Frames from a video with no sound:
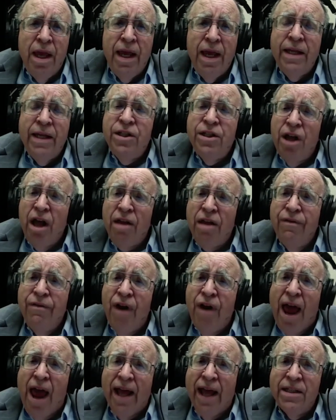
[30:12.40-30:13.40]
in southern
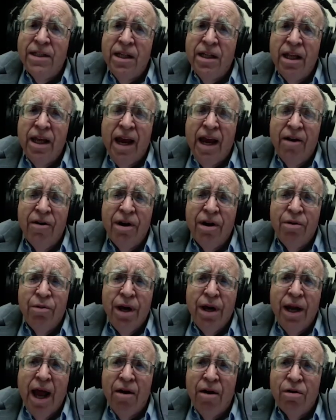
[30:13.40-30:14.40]
France, in the area
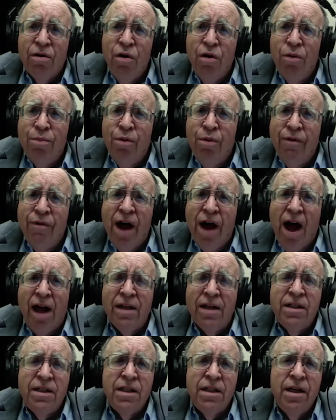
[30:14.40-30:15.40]
we now call
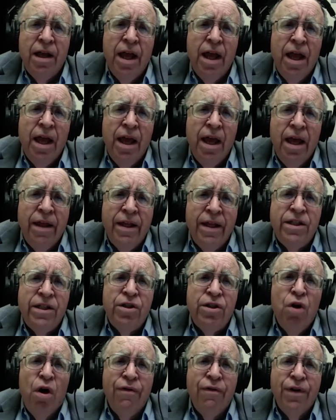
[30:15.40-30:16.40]
Provence. This
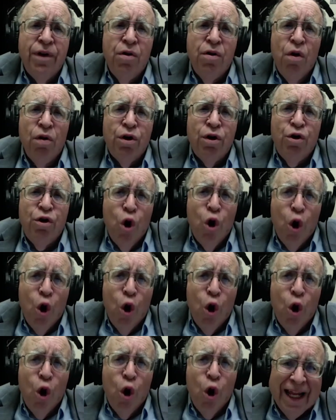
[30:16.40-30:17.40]
is often called
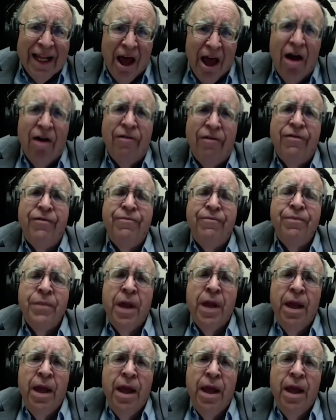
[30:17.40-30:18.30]
courtly love